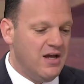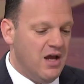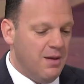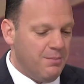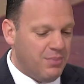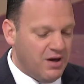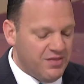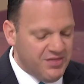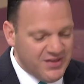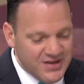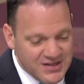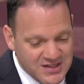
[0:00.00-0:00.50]

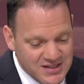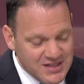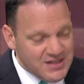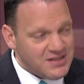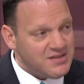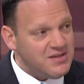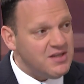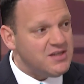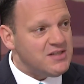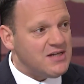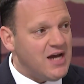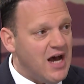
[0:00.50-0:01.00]
But this is
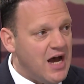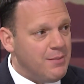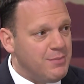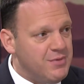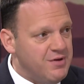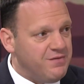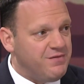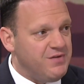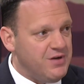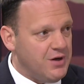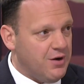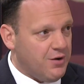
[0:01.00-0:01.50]
the time
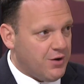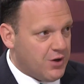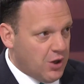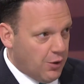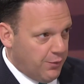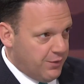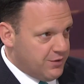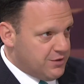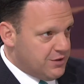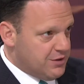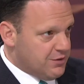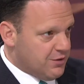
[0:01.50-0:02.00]
of year,
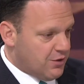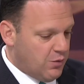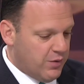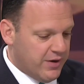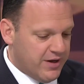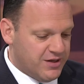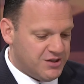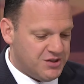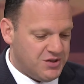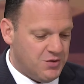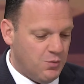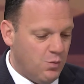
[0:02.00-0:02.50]
going to your
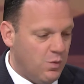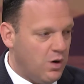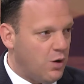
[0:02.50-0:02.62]
question,